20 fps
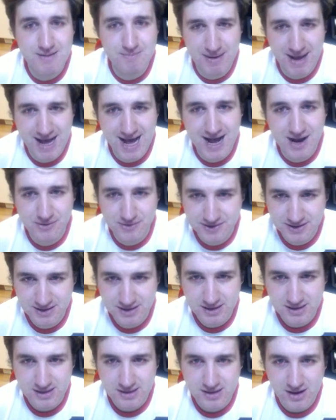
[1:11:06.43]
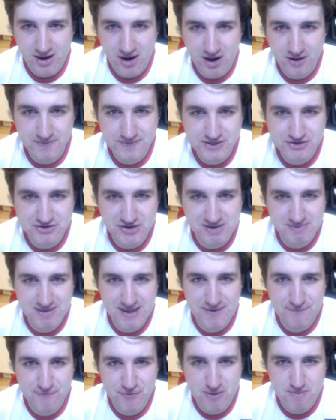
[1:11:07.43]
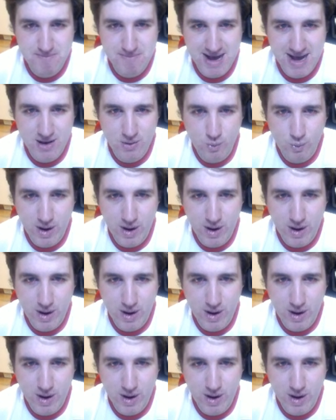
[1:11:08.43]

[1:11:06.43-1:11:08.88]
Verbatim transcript: pound on the stream there from Matt.